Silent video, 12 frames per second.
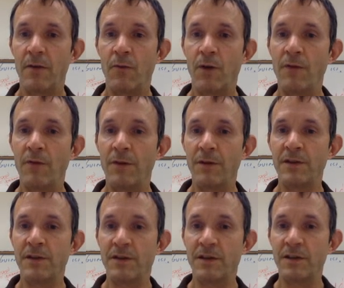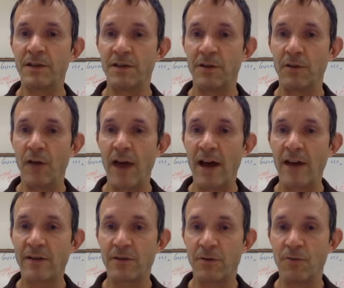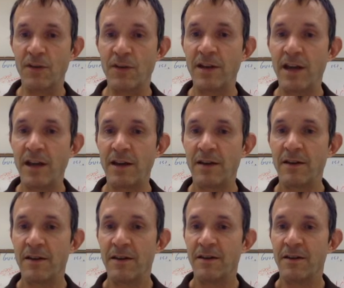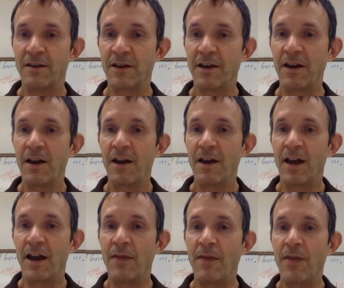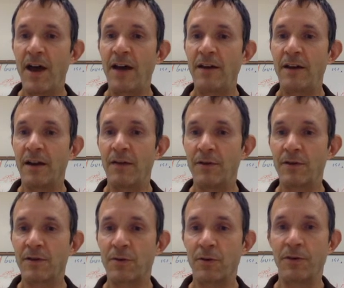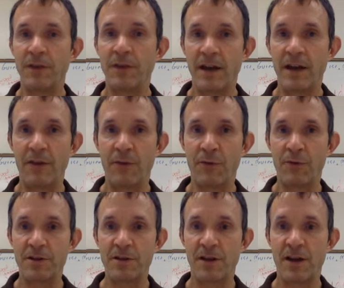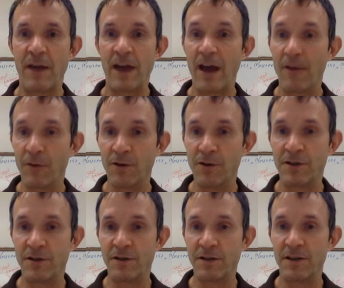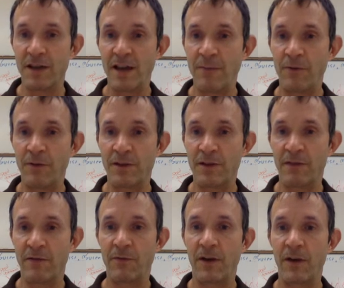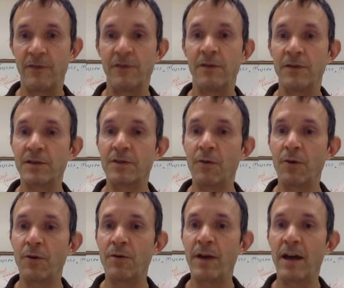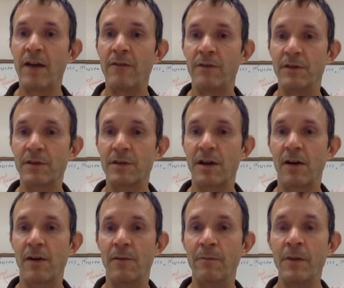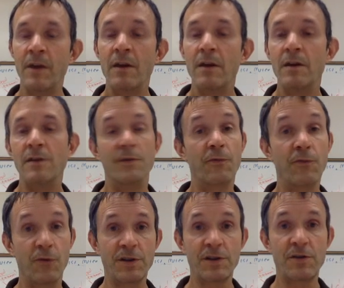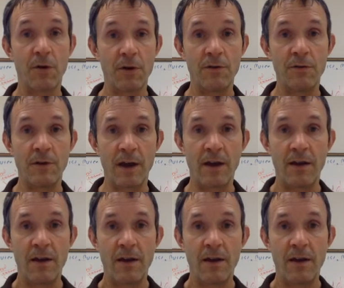whatever this is the last their retake, okay, and the score that they got the first time averaged to 8.75. So the score you have in this column is the first score you get,